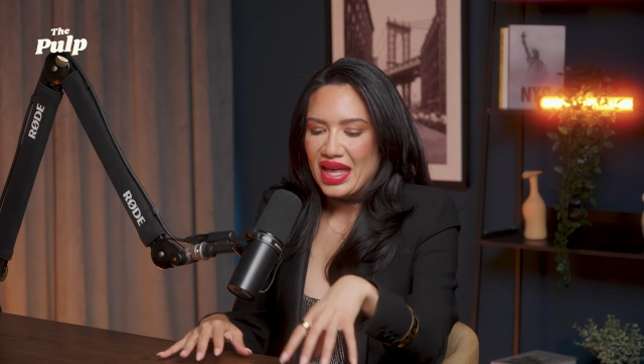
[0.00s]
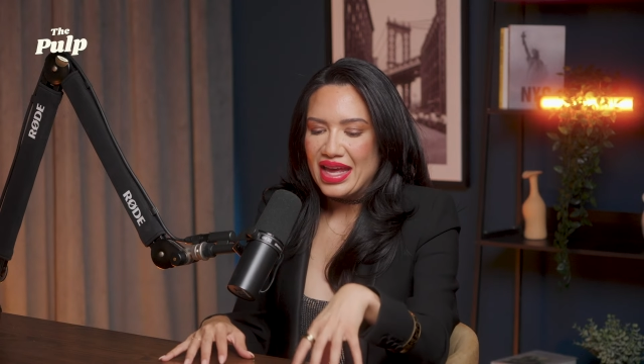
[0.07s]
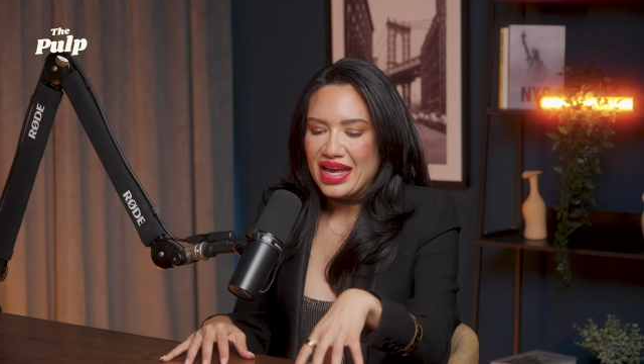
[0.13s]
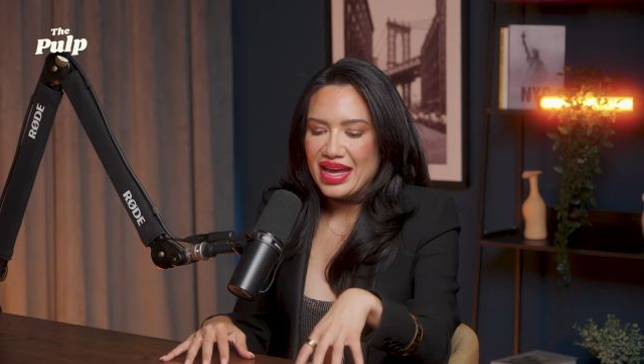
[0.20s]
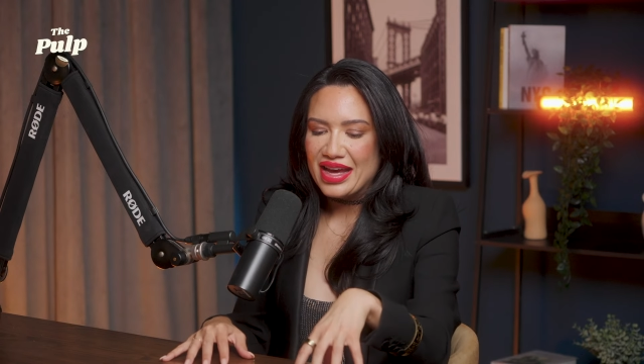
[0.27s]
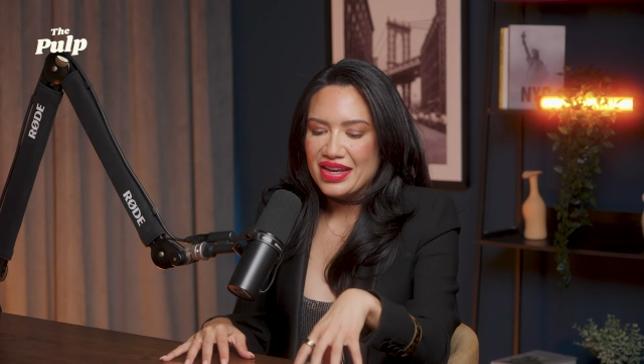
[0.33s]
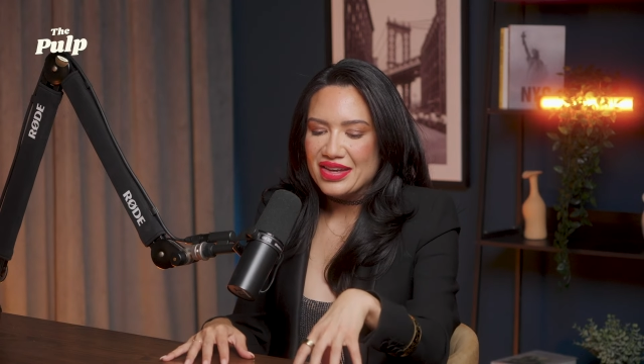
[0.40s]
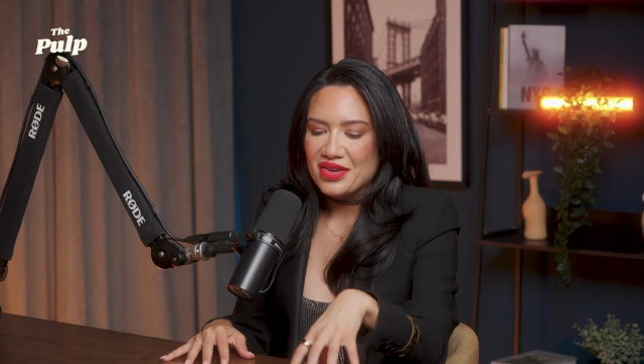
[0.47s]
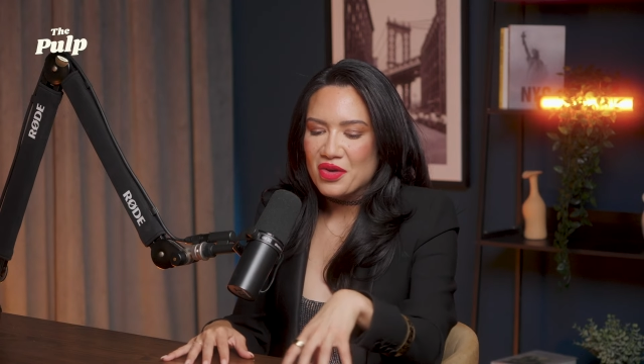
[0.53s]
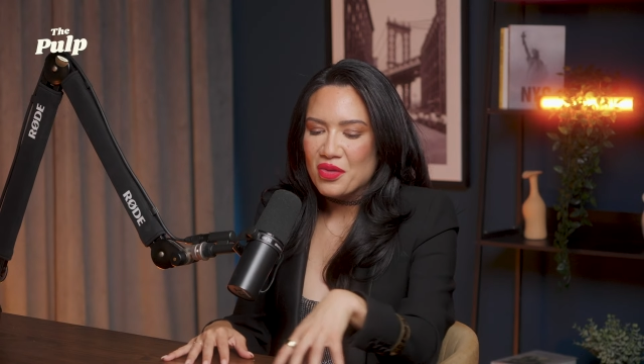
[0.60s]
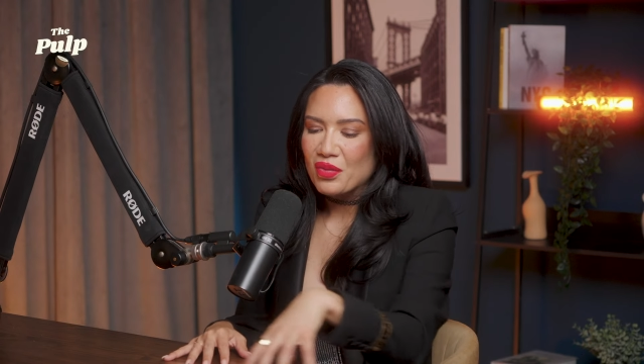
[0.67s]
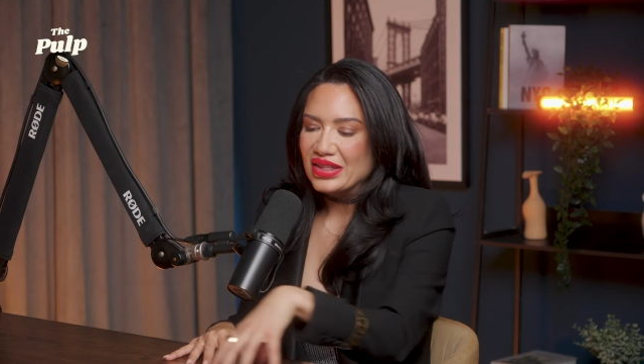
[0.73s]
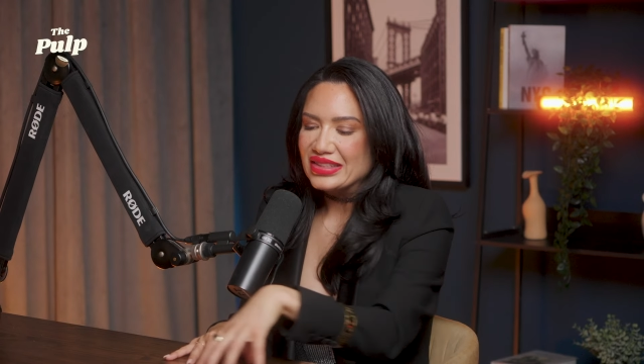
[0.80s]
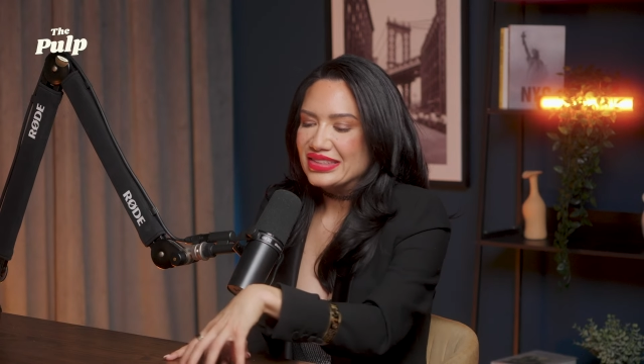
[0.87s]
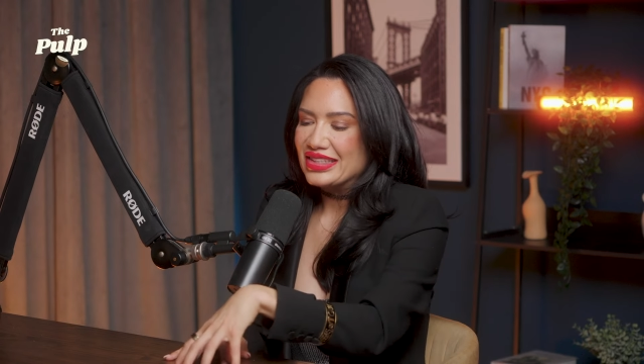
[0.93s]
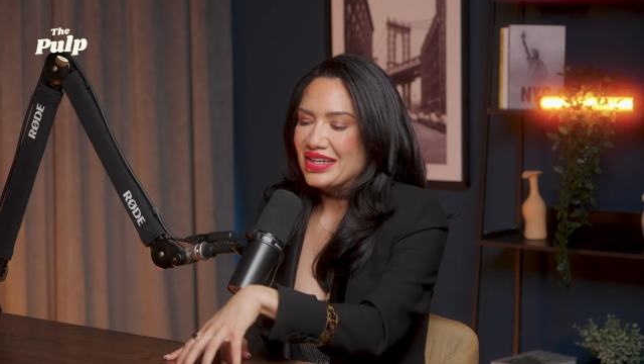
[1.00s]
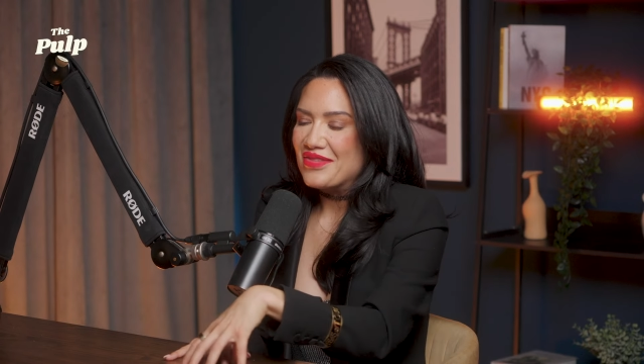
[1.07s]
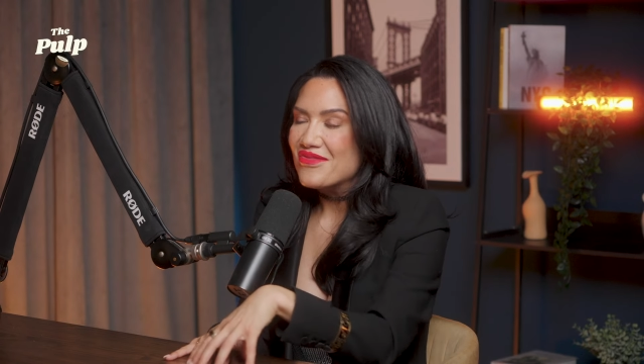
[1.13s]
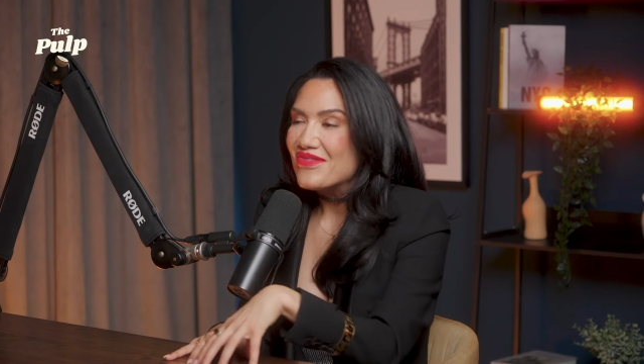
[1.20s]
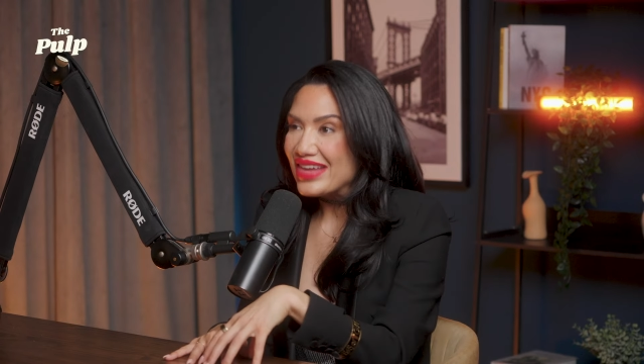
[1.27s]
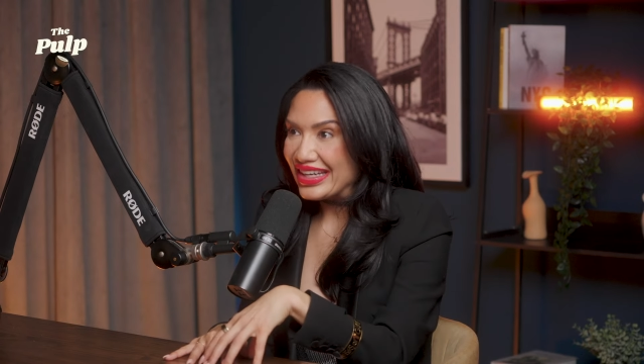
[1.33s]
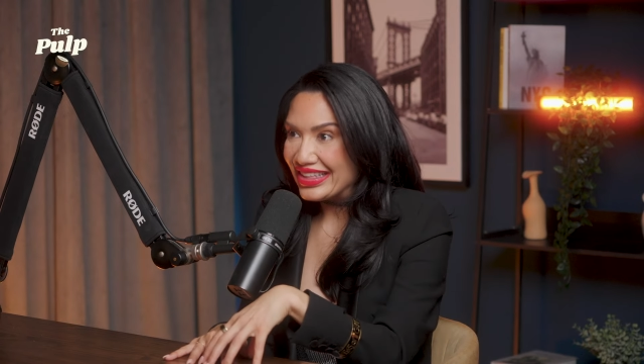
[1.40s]
And what's
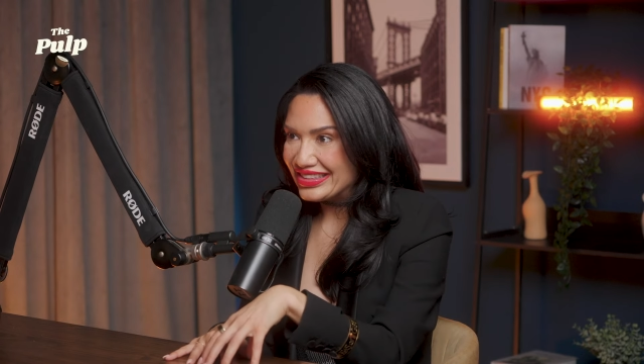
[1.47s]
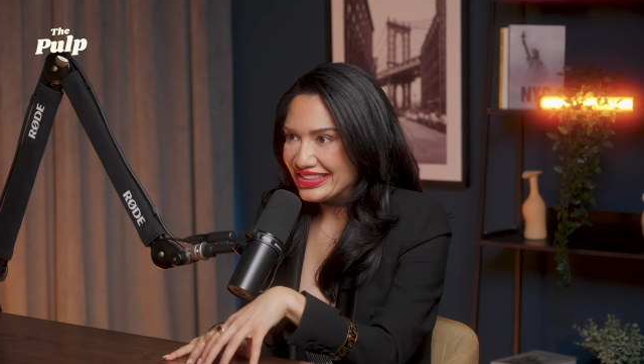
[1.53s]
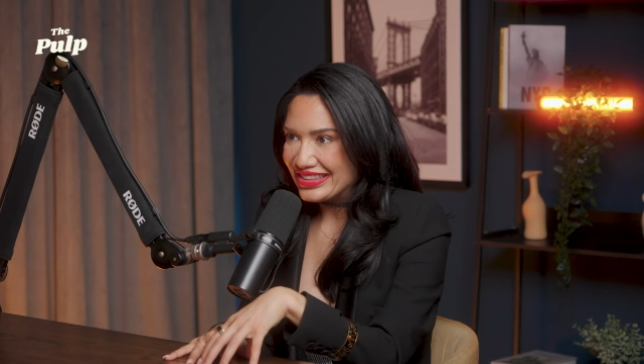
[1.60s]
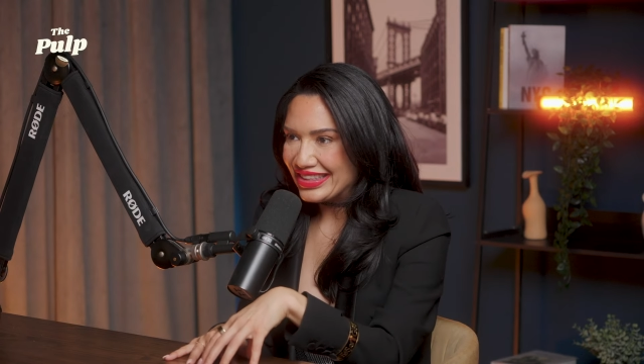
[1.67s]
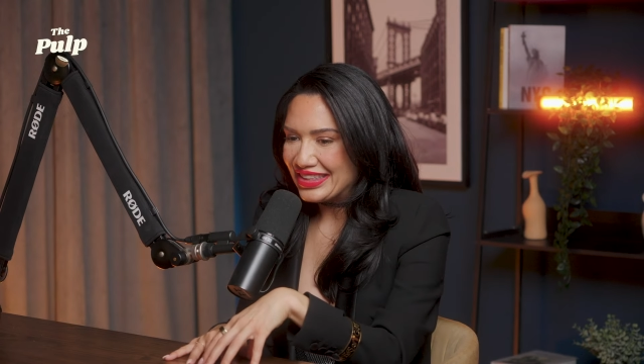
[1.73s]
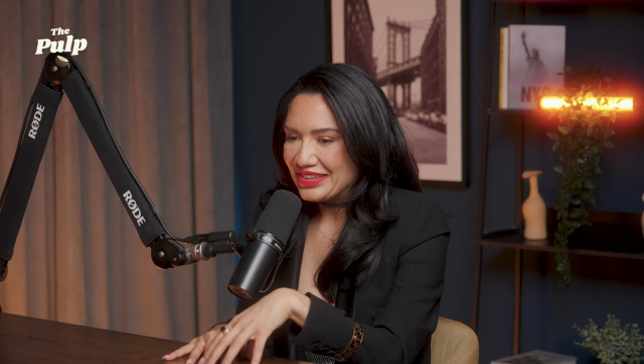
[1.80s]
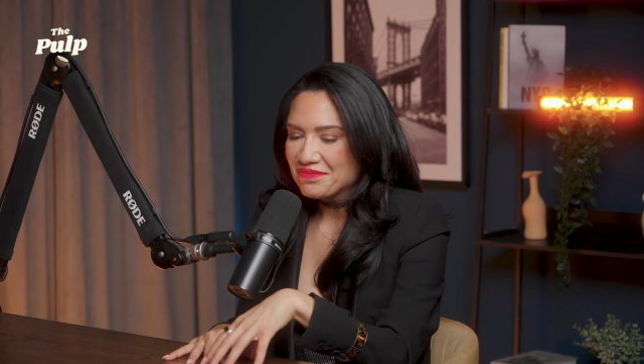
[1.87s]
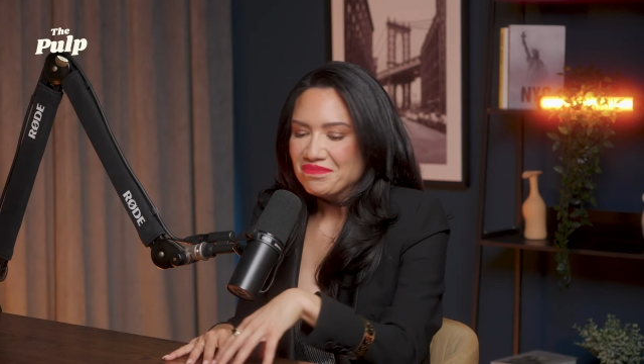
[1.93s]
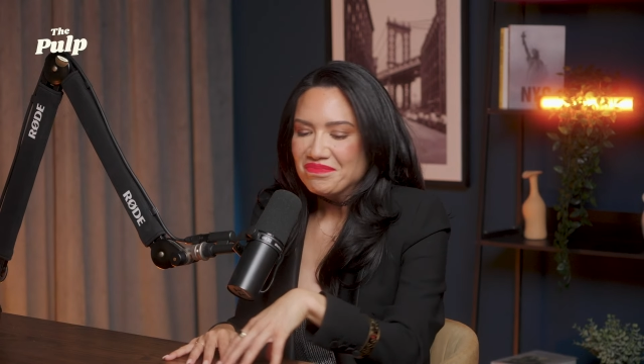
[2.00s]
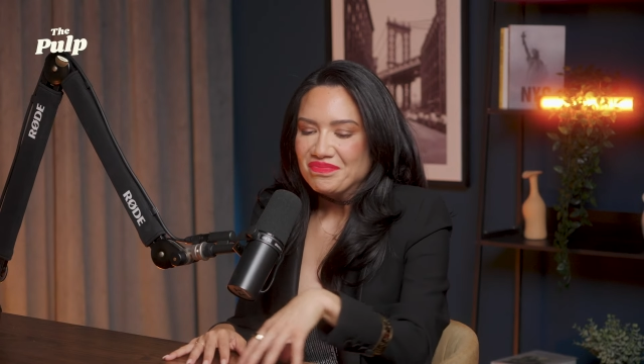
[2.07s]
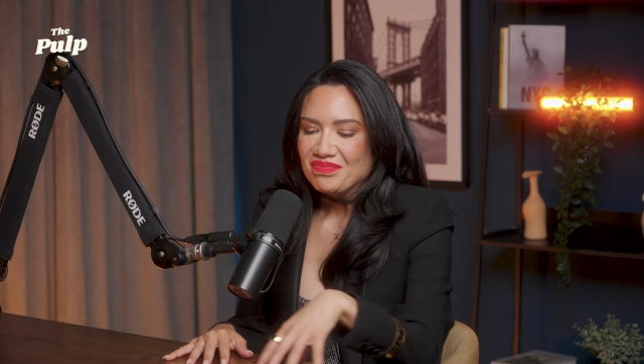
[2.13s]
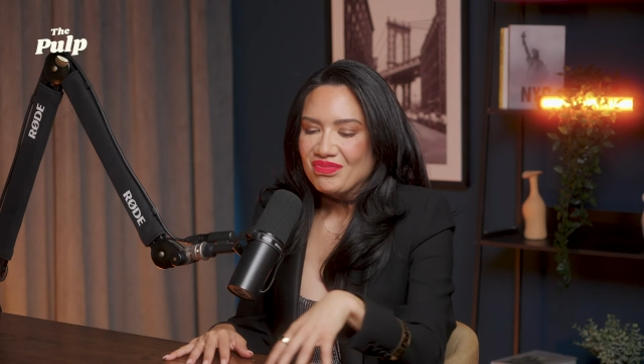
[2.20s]
amazing